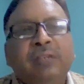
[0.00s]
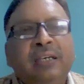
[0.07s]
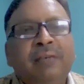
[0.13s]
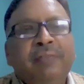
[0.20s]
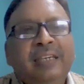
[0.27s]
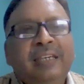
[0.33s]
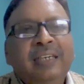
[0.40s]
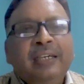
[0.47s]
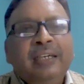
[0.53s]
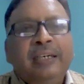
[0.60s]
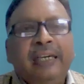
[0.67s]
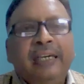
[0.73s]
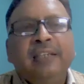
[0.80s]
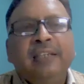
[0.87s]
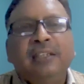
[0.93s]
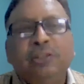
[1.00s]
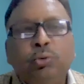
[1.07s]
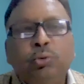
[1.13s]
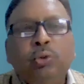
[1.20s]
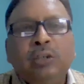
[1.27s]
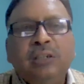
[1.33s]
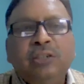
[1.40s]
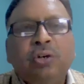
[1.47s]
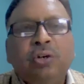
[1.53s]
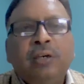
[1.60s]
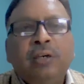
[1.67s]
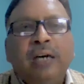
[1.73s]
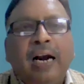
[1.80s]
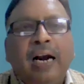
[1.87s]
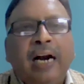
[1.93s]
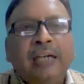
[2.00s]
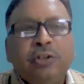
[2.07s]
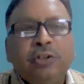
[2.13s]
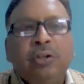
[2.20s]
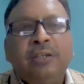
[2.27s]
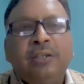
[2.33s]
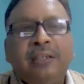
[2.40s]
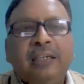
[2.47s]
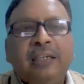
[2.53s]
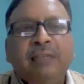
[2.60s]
where we take the students on hands-on,